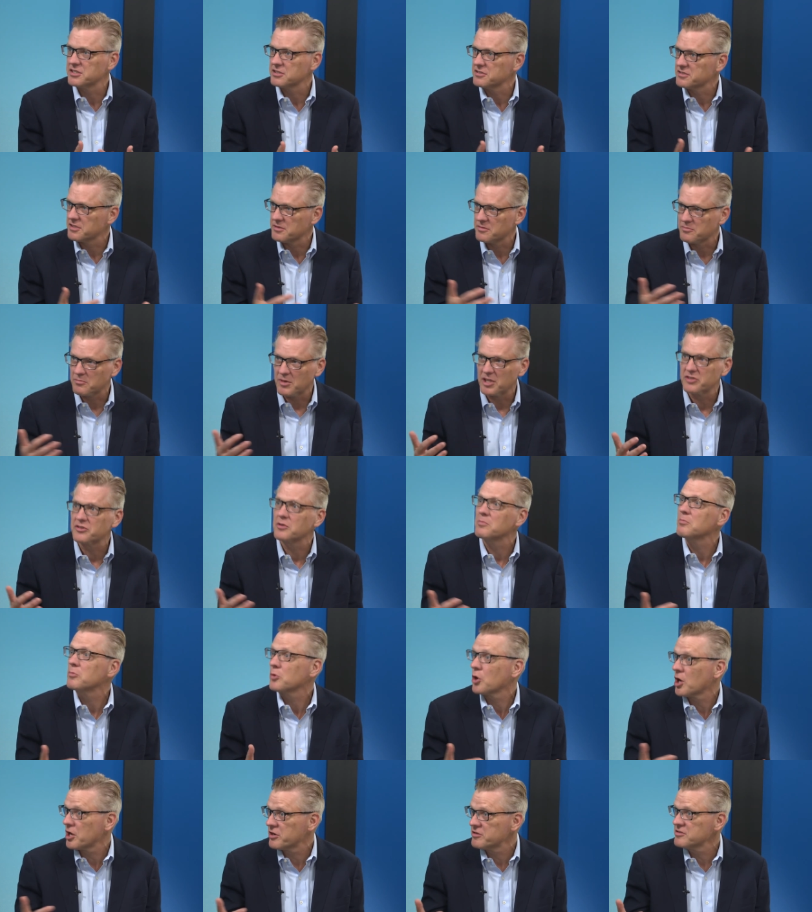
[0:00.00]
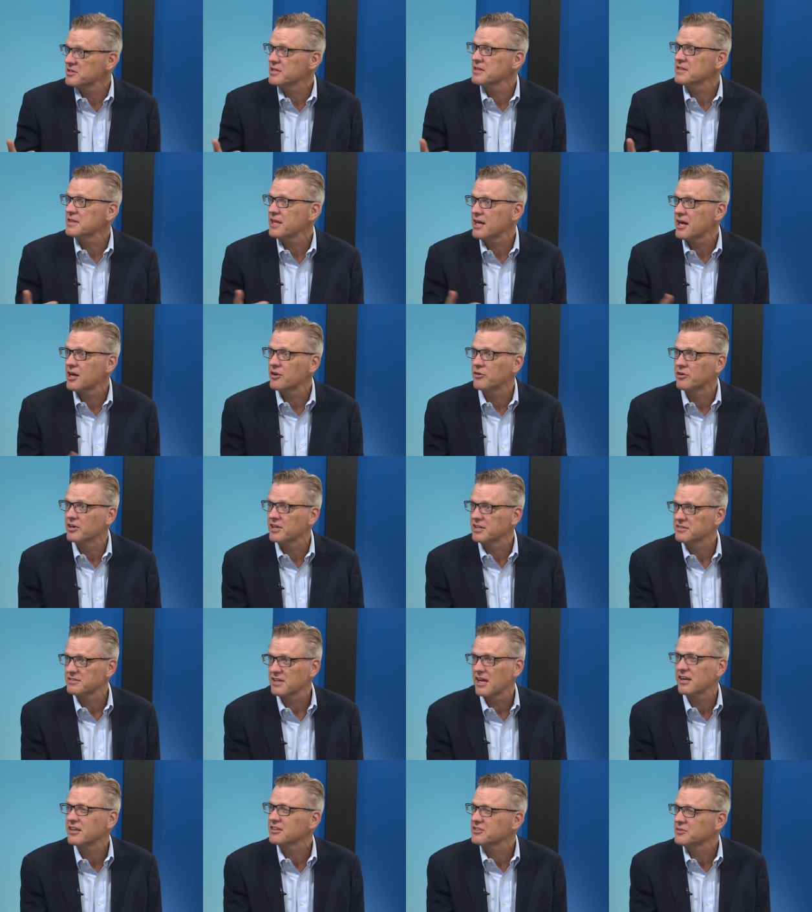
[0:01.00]
Is it broader than that, or has
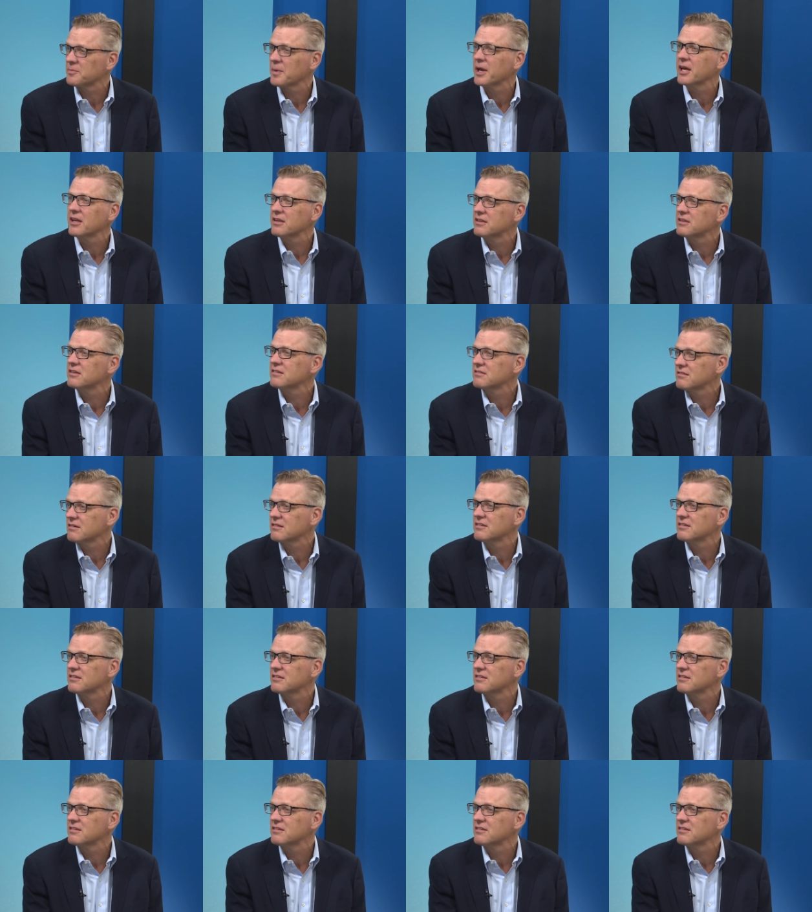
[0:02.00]
that expanded?